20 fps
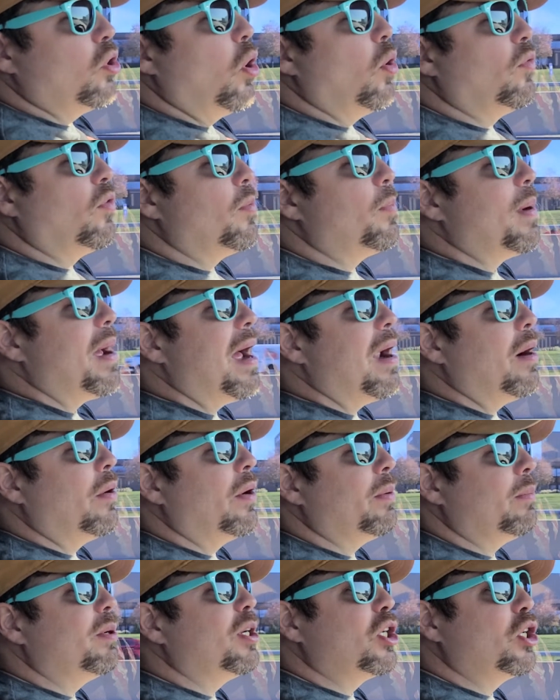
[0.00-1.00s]

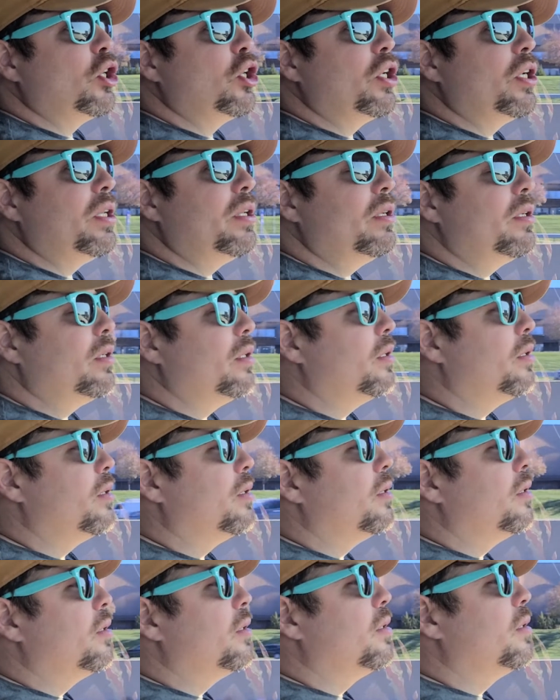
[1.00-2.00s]
overpowering but good. The
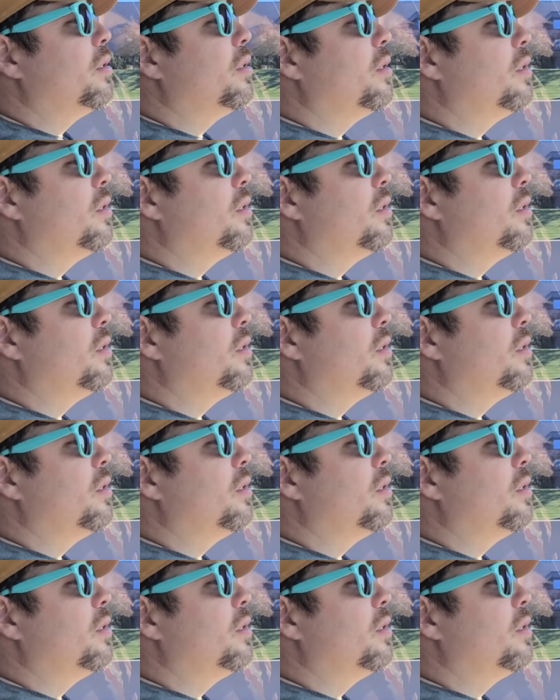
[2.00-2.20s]
watermelon